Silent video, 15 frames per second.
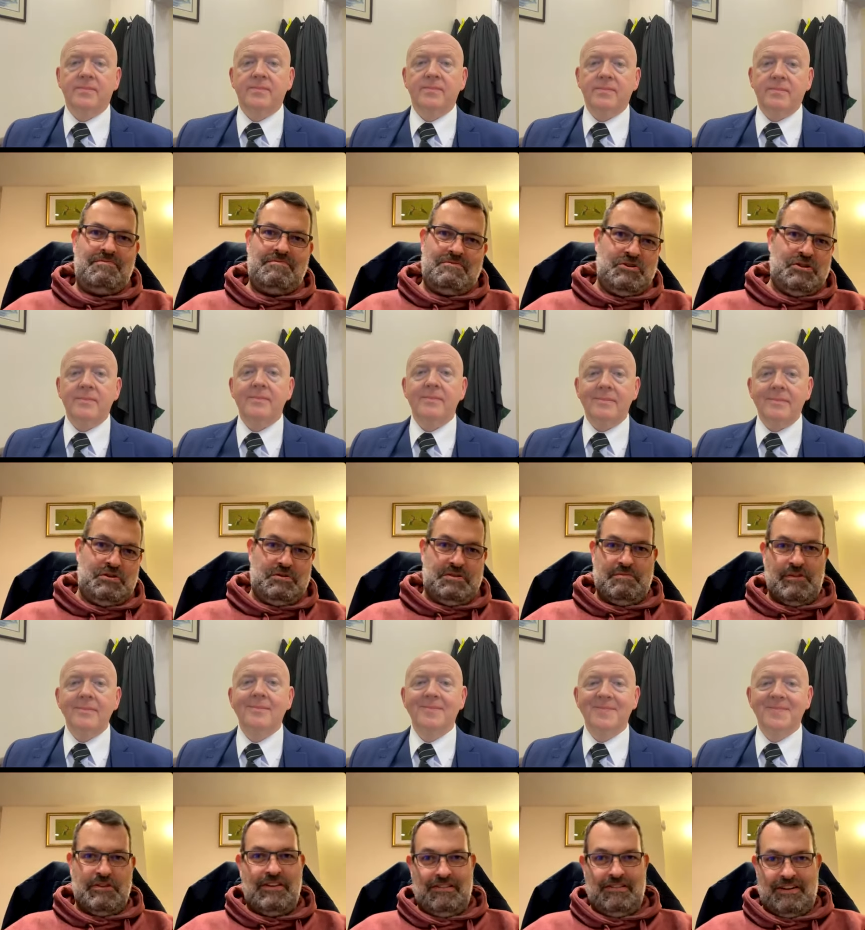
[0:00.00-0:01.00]
Speaker 1: choosing my
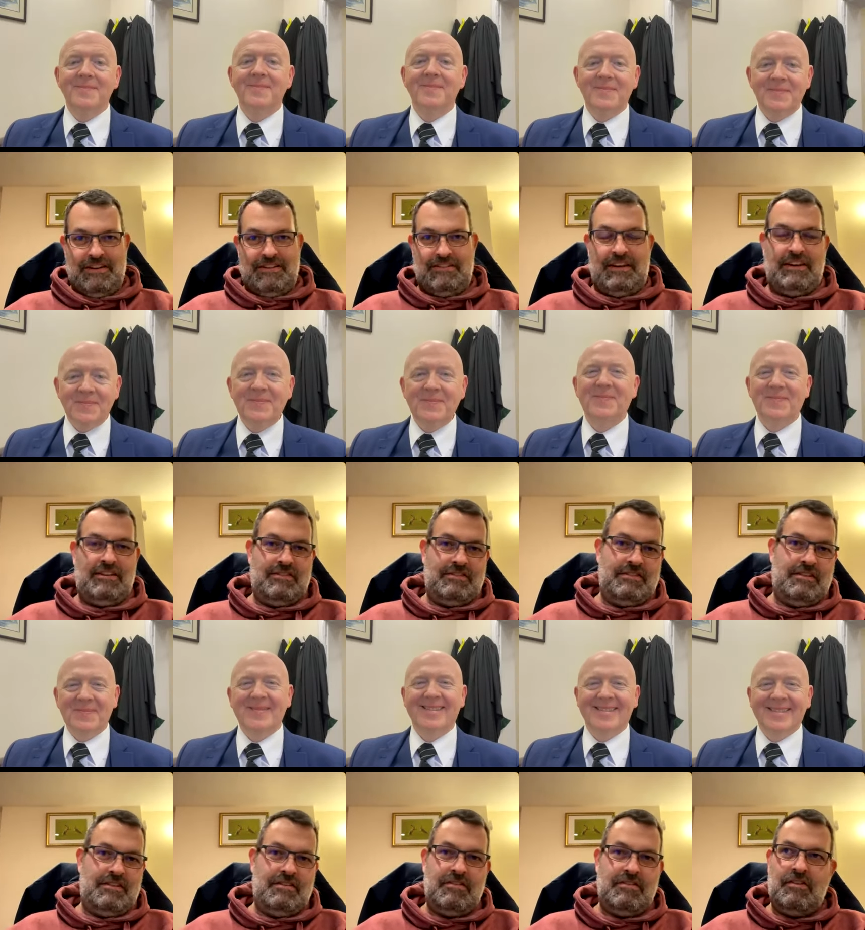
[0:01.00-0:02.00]
GCSEs
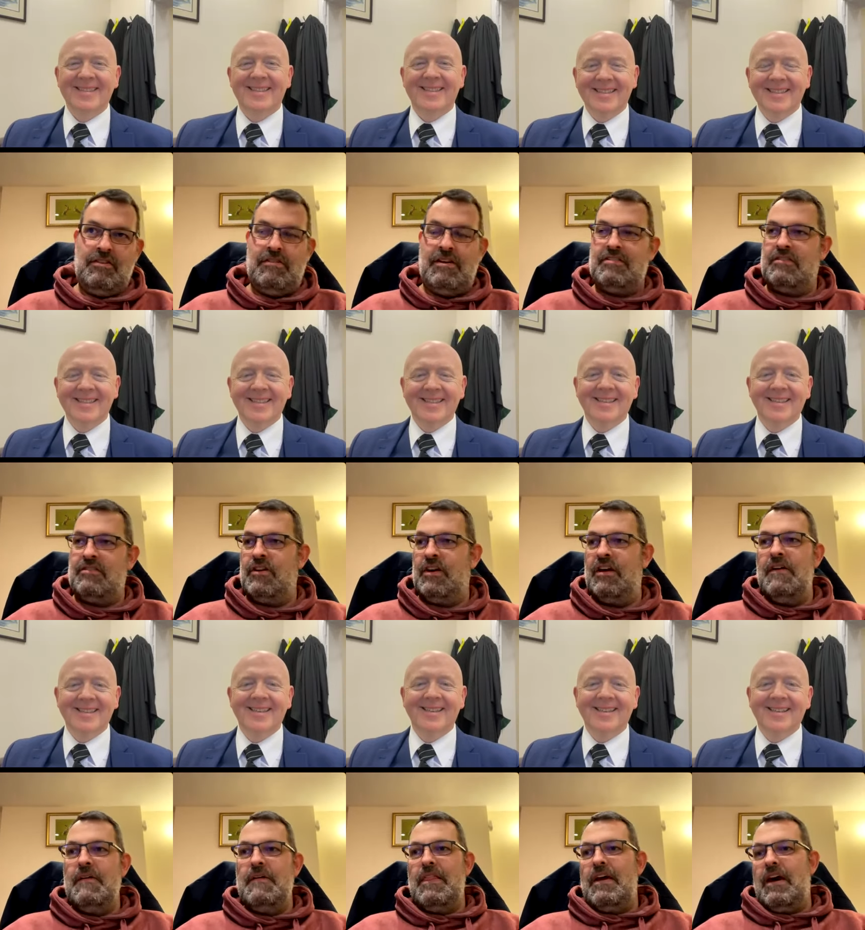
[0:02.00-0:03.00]
and all the rest of it,
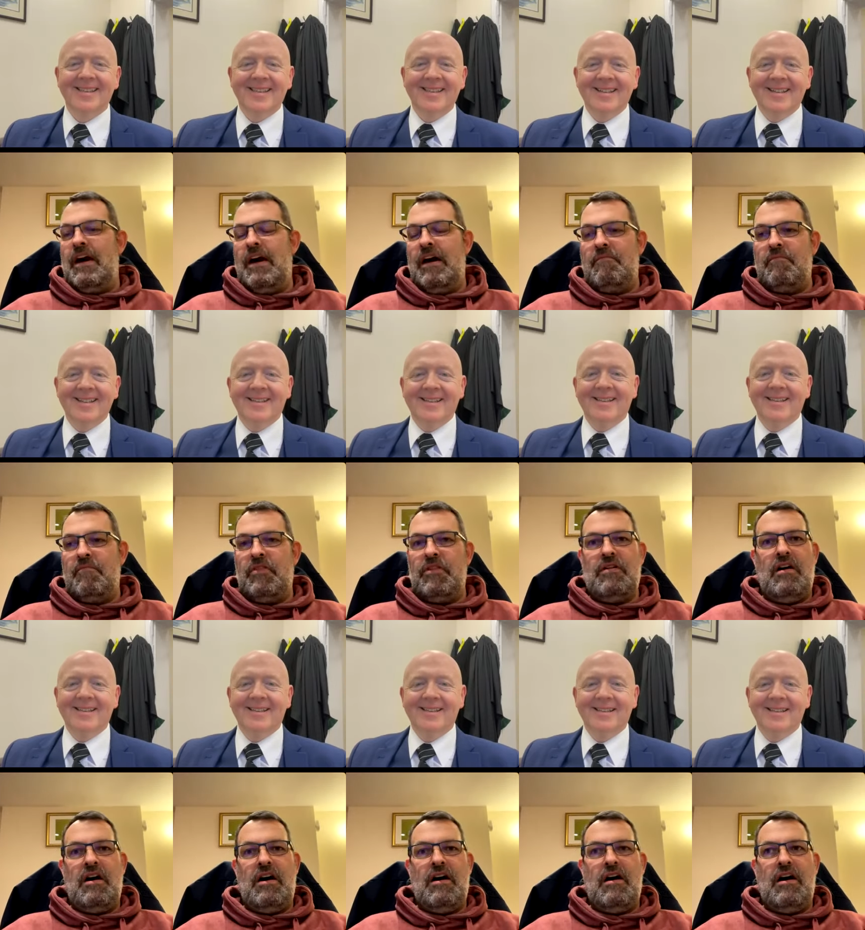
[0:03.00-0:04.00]
um,
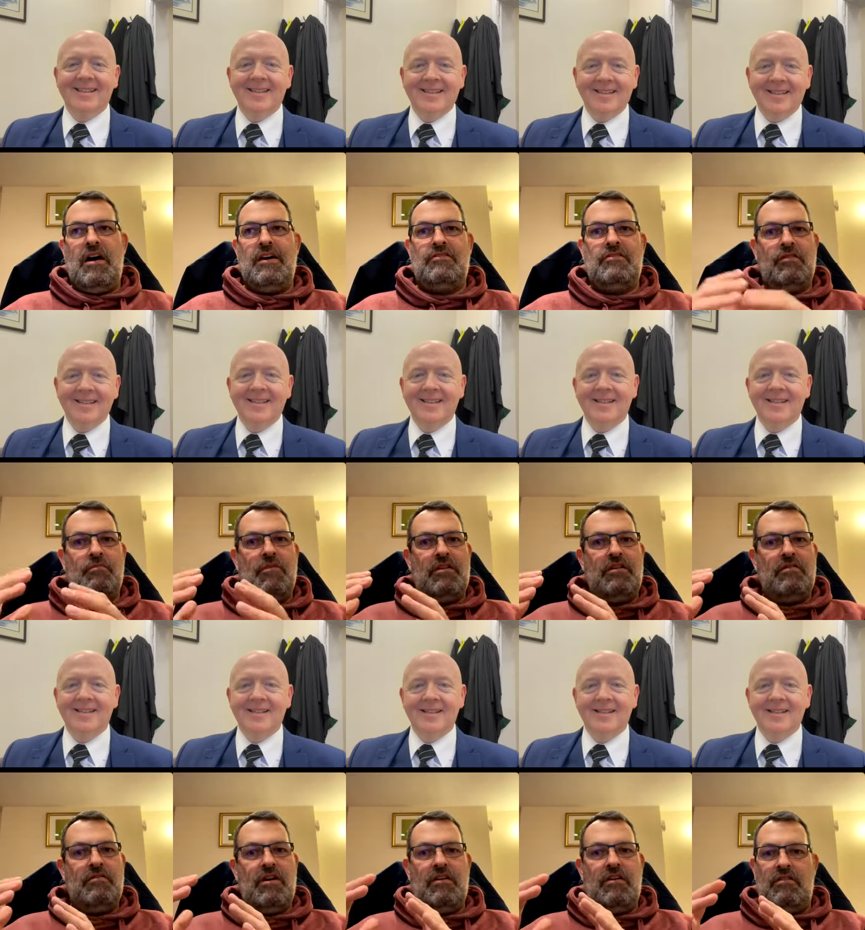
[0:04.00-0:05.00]
I, I, took my
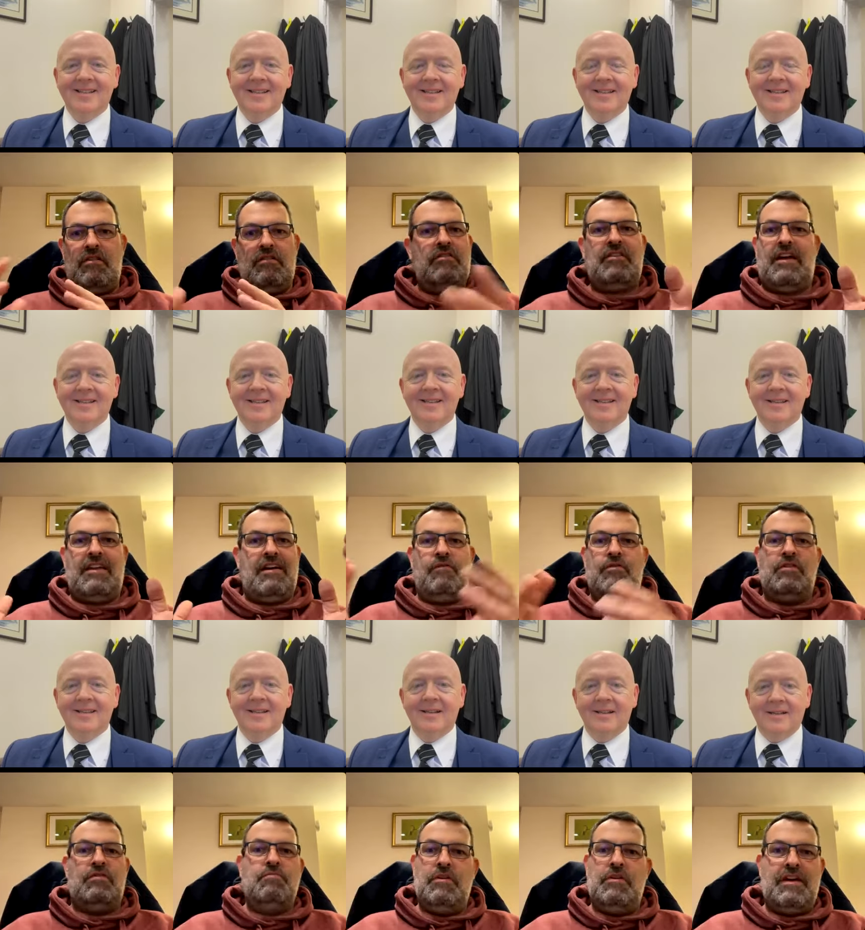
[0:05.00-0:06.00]
I sat down
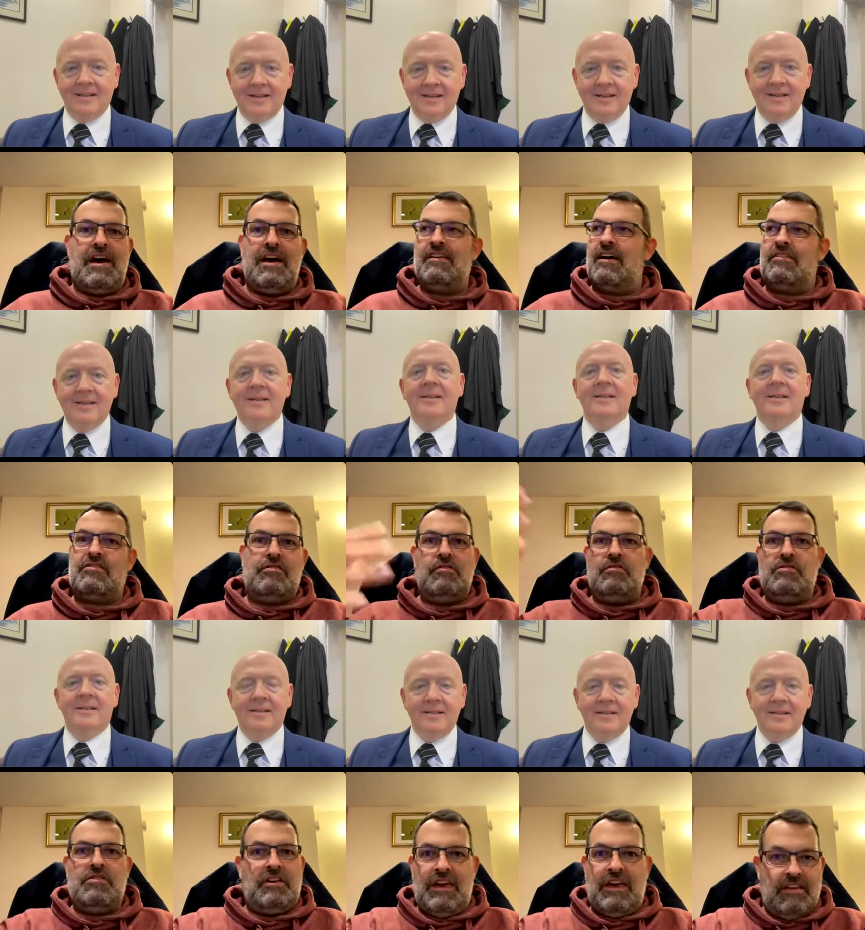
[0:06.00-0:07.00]
with my dad as all,
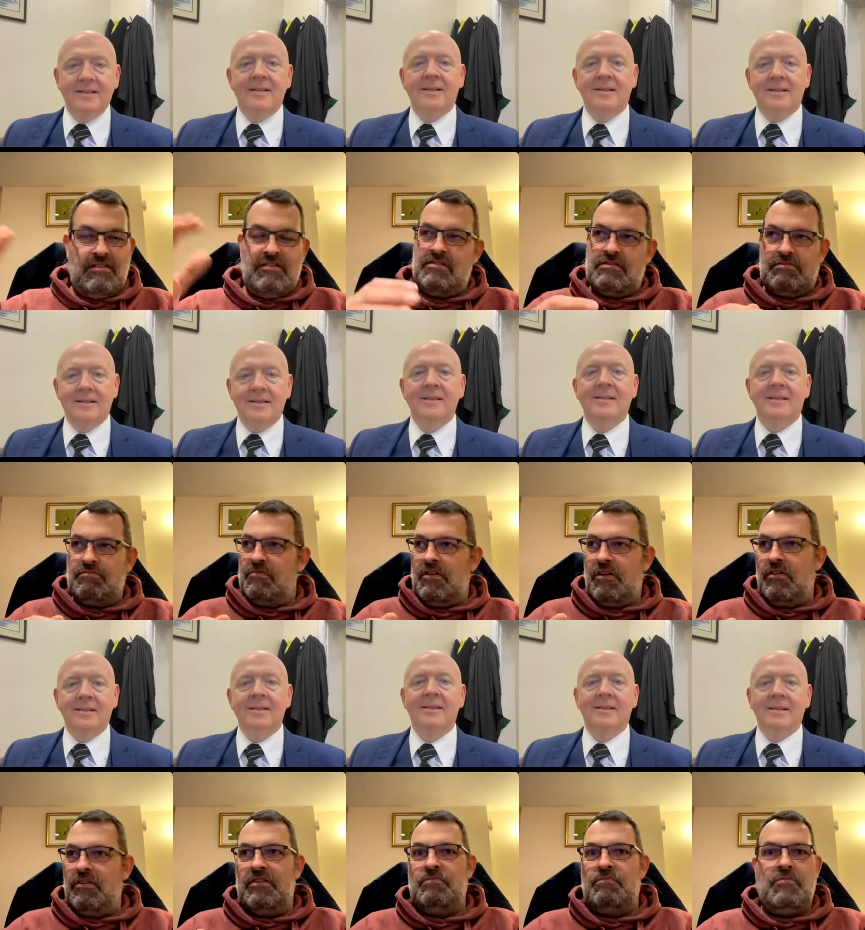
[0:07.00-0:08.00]
the kids
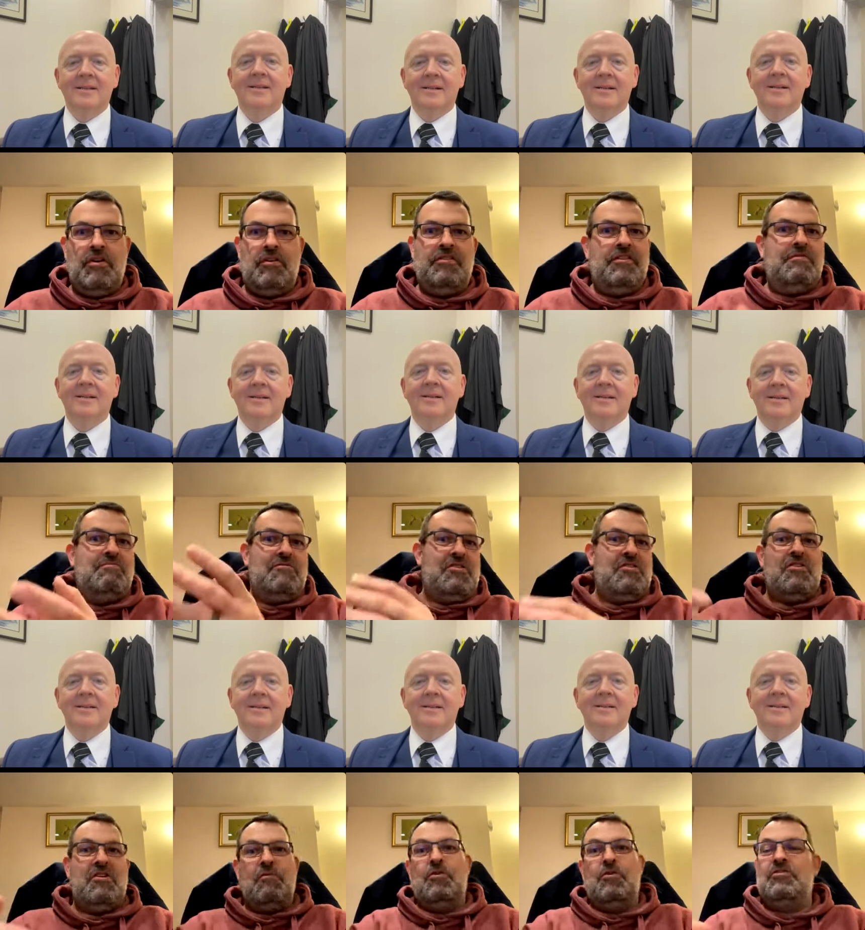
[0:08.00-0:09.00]
on the on the that
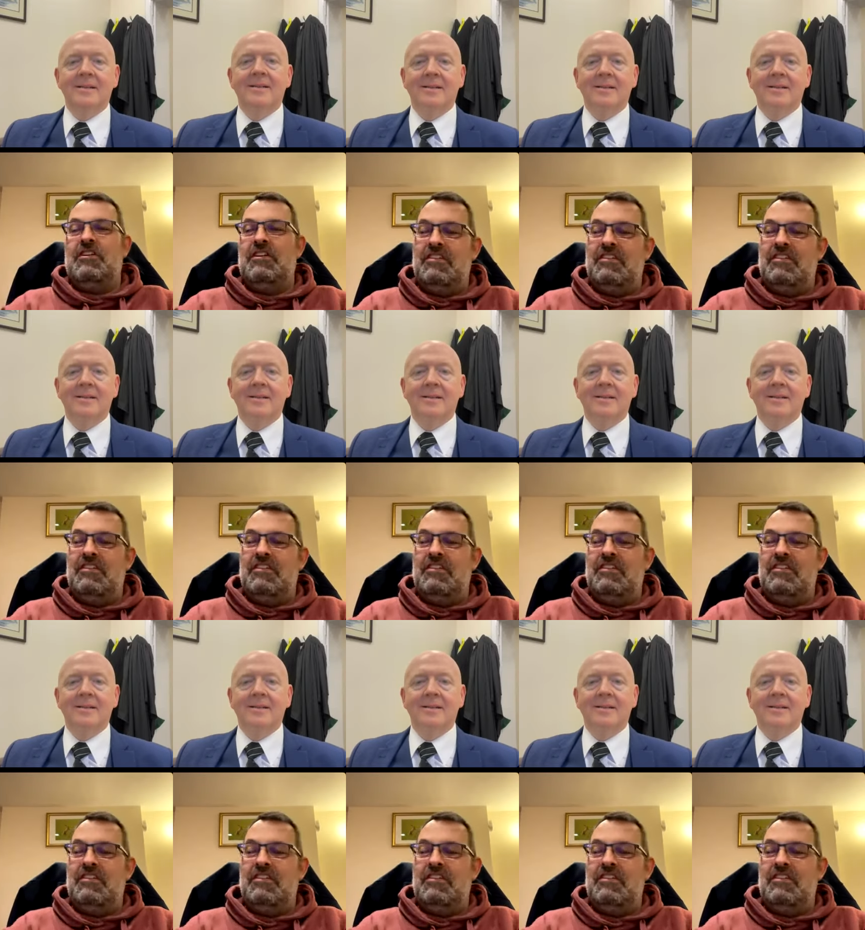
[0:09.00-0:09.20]
are watching